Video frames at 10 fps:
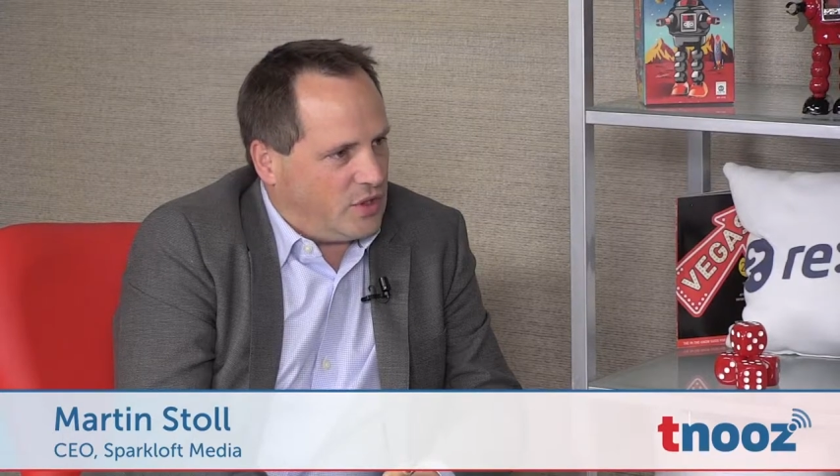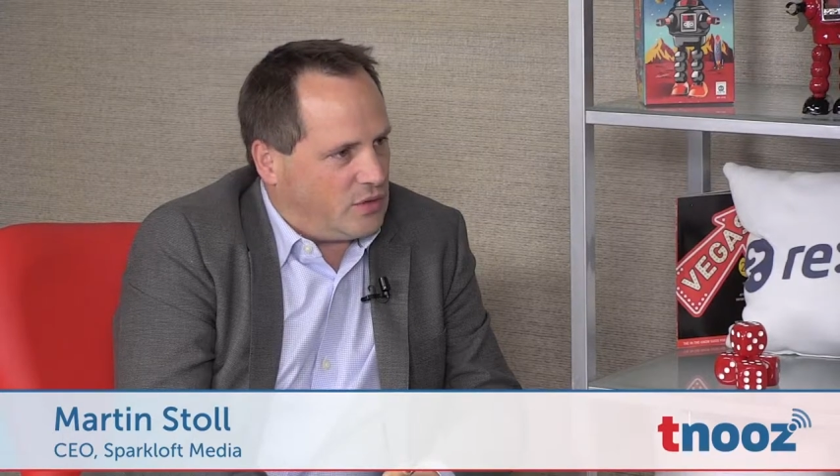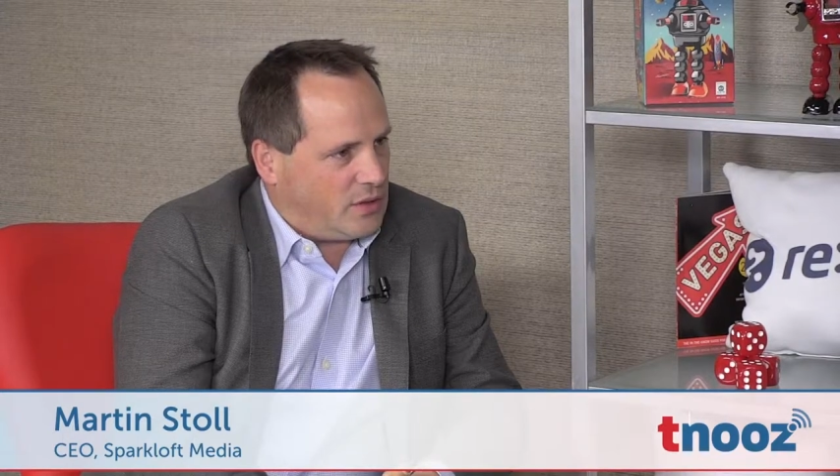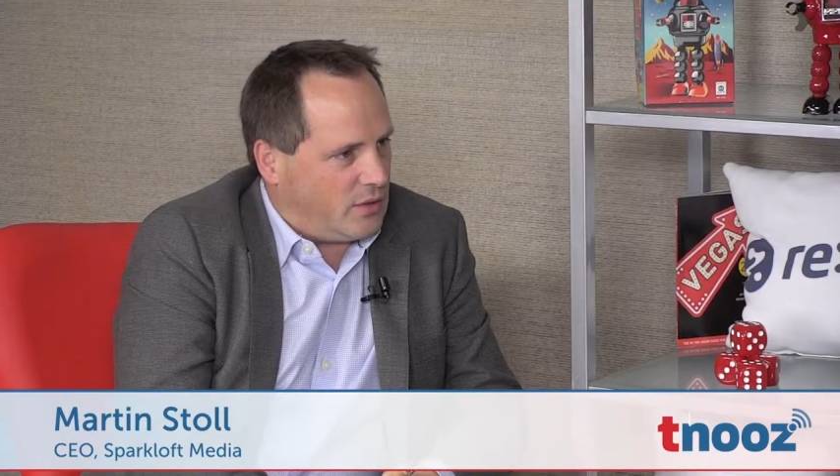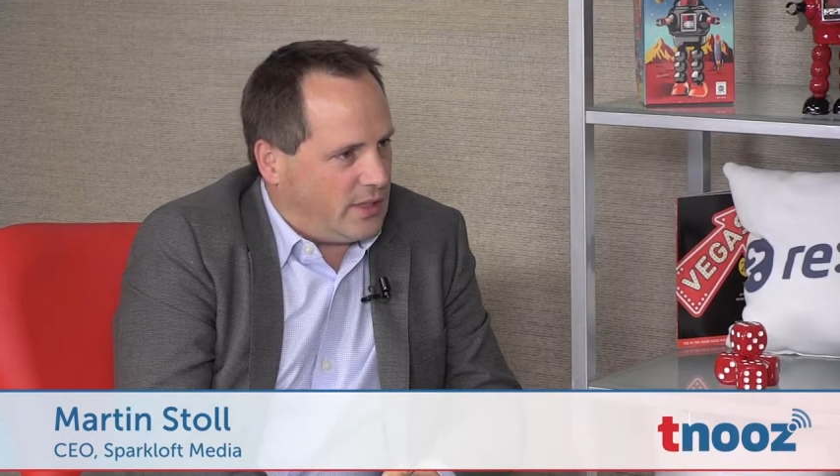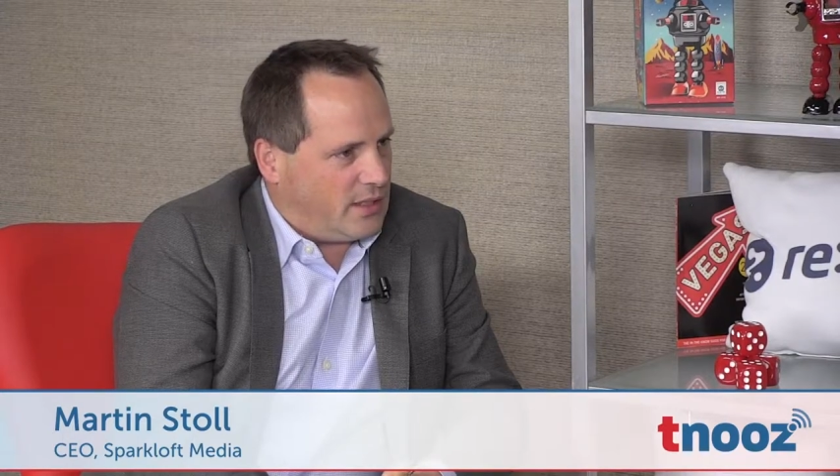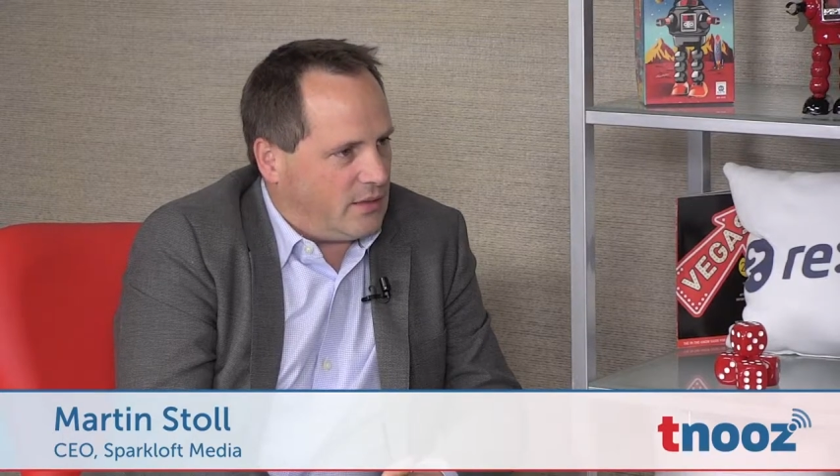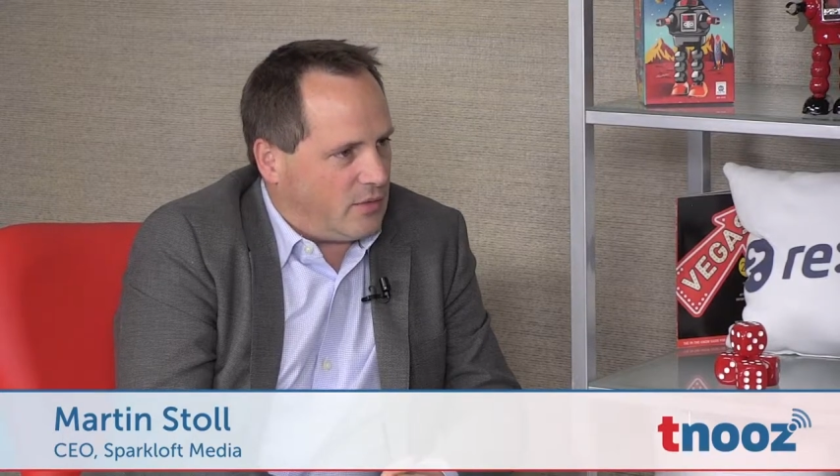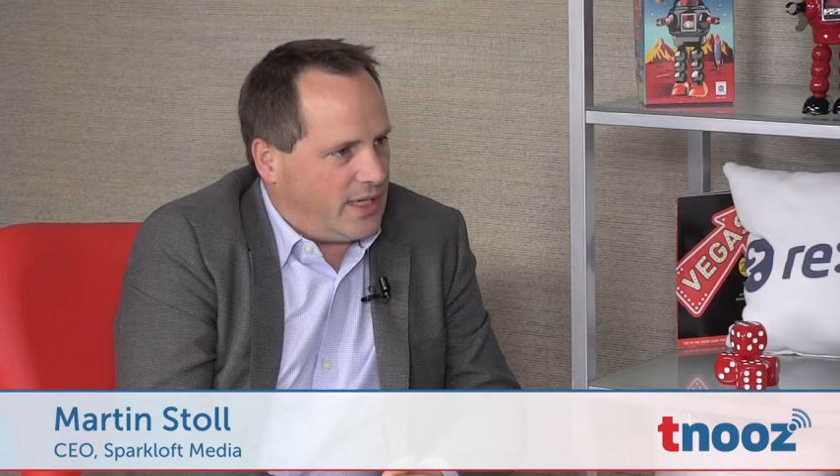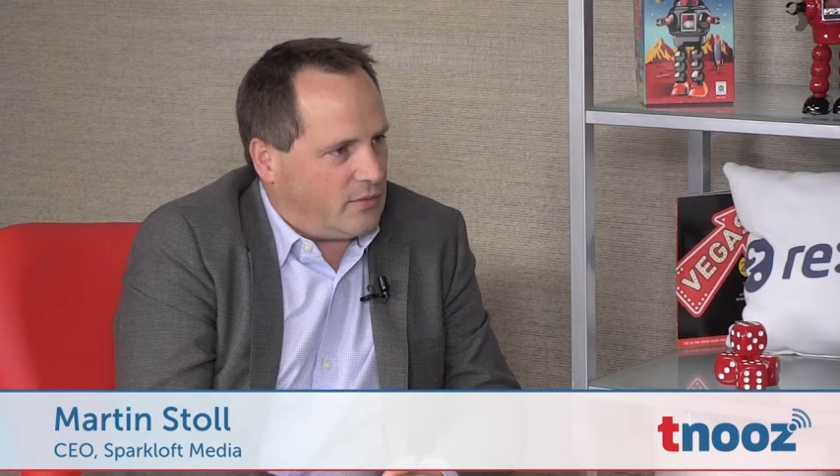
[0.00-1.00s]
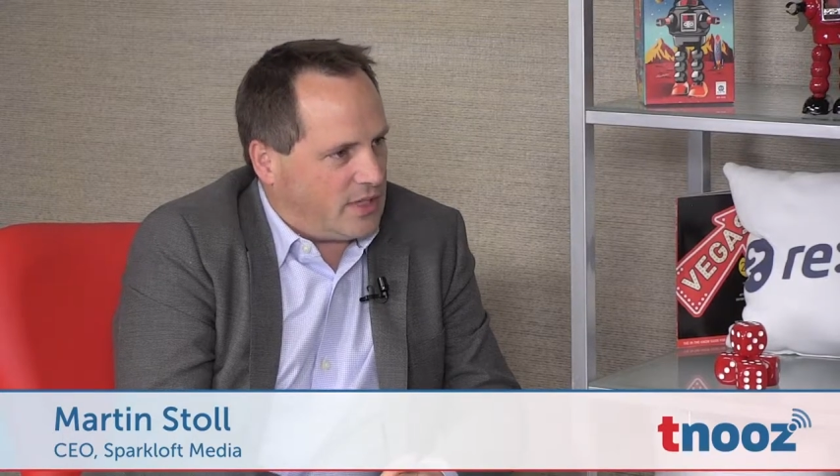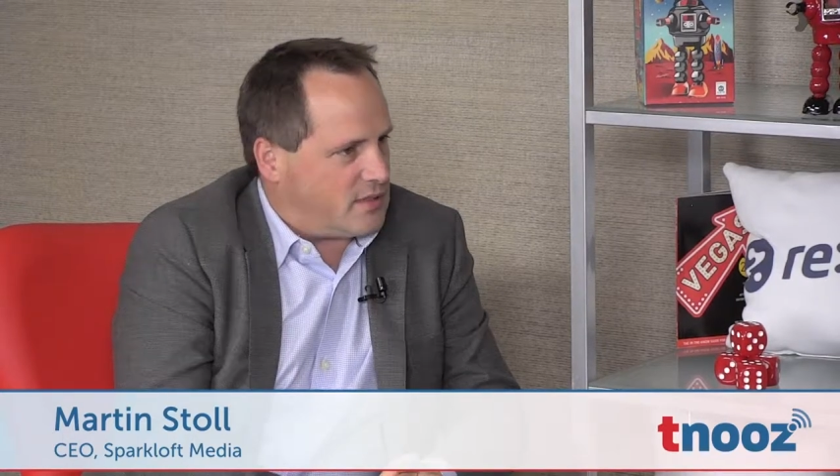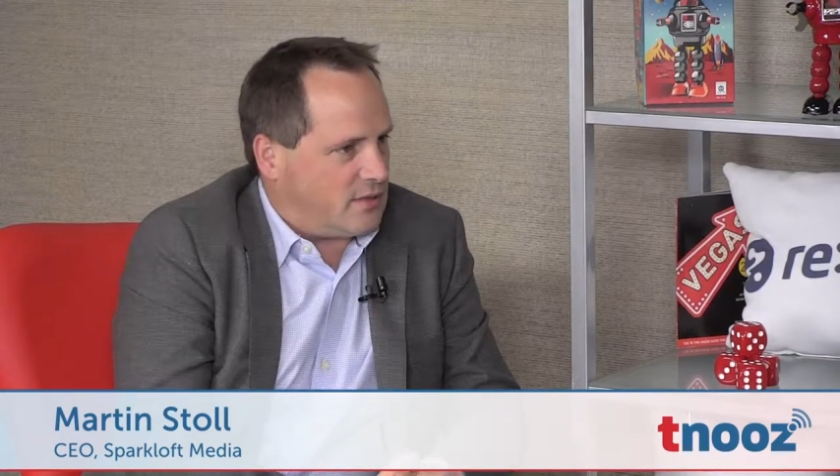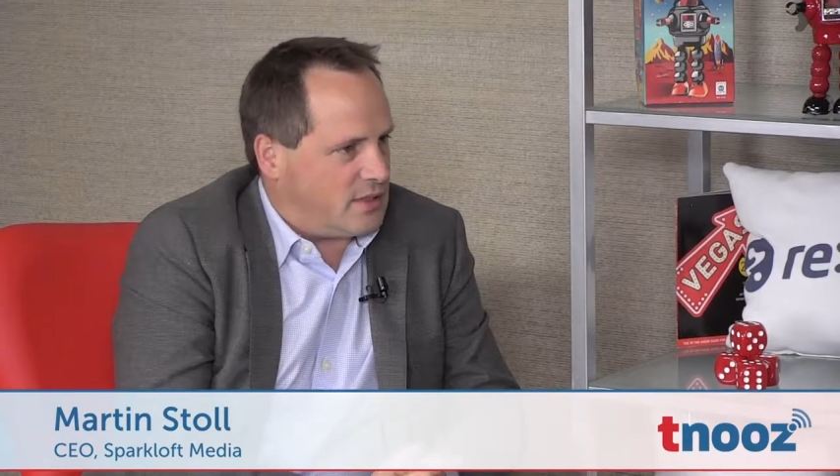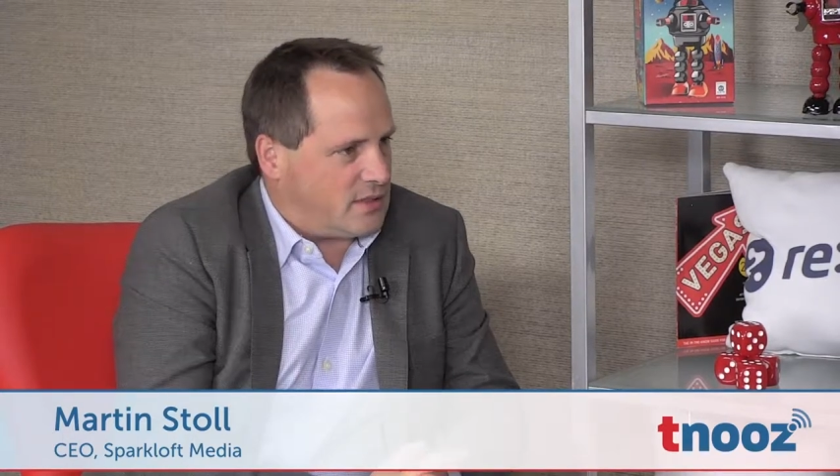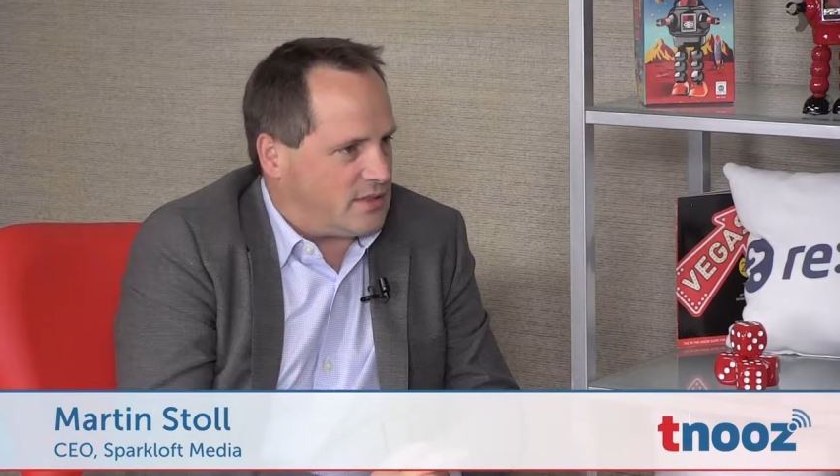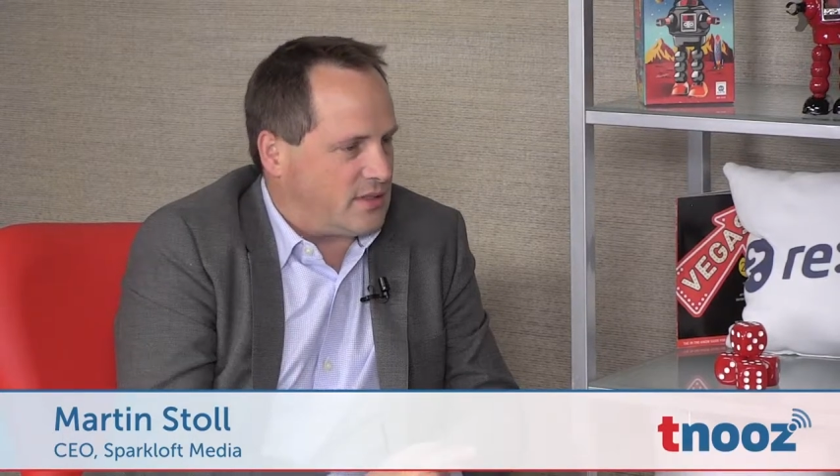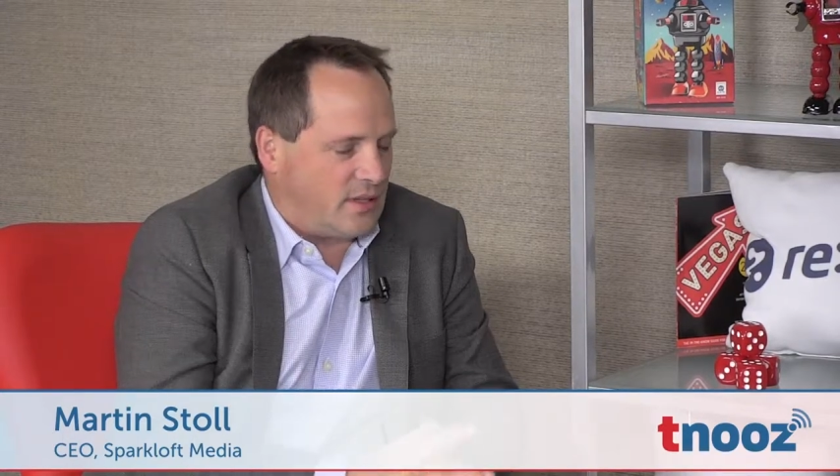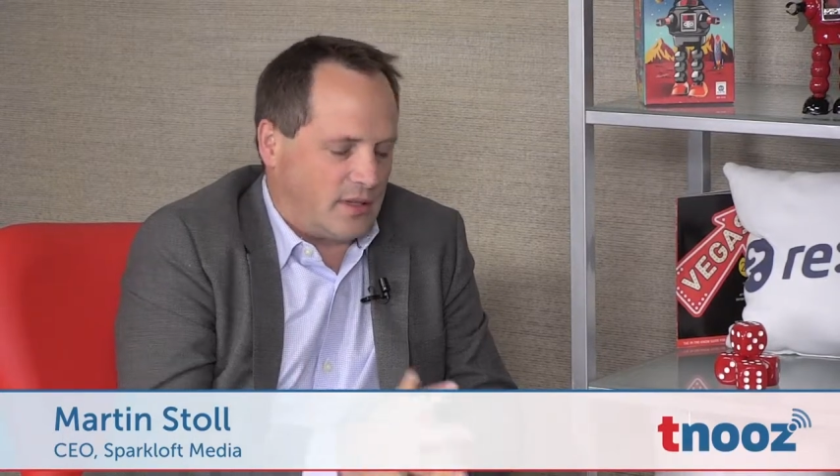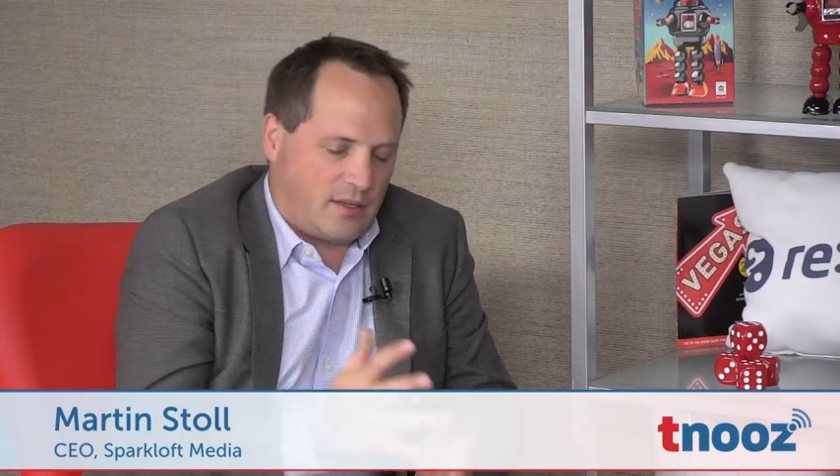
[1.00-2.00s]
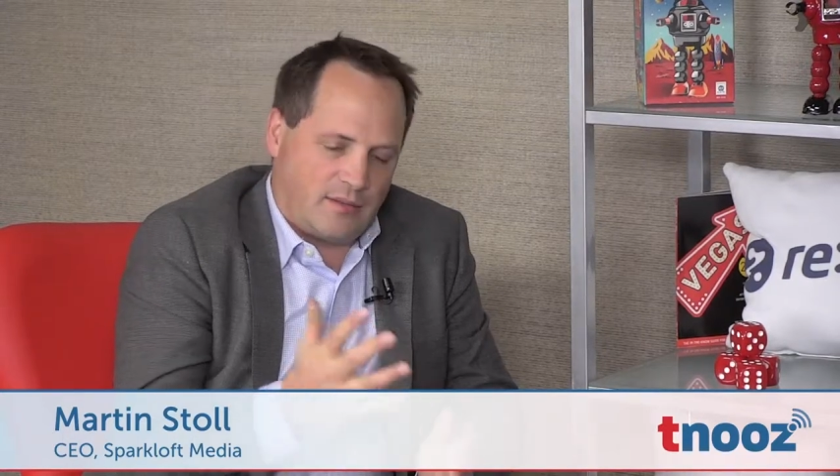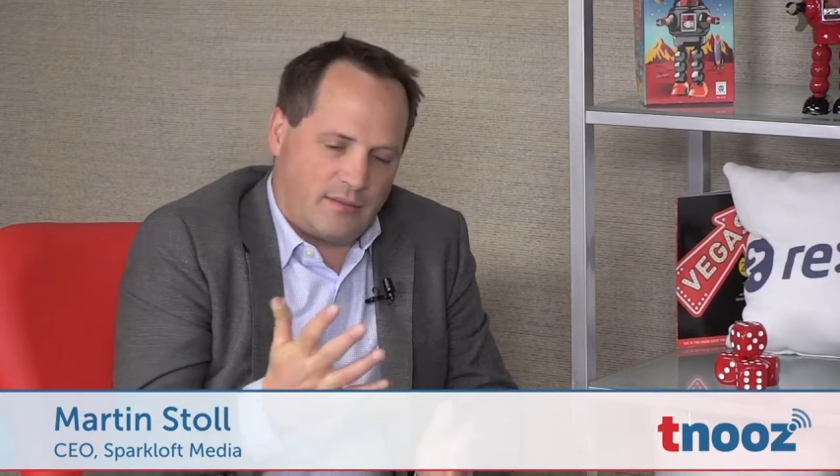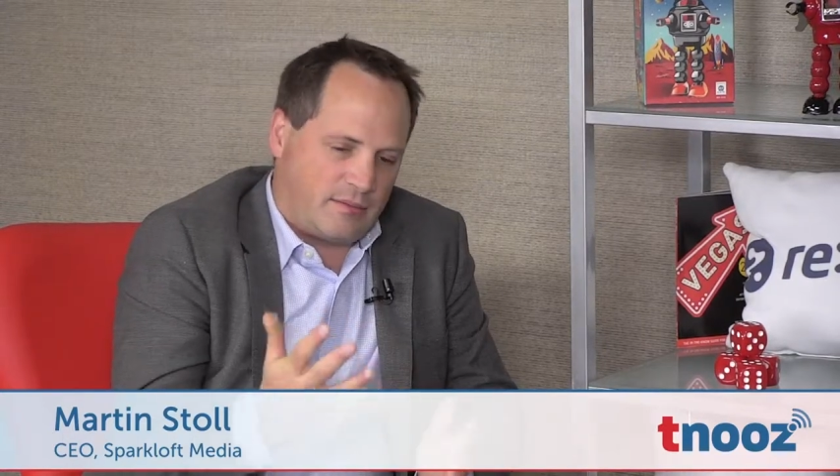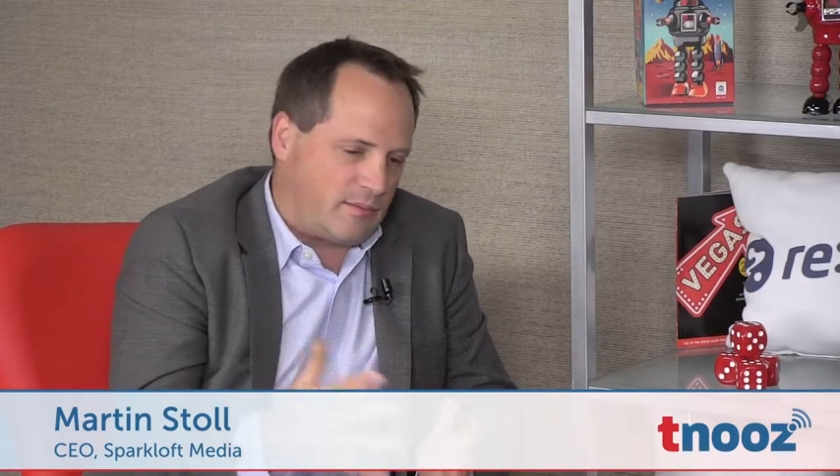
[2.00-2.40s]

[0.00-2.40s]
you could go in and rate restaurants, uh,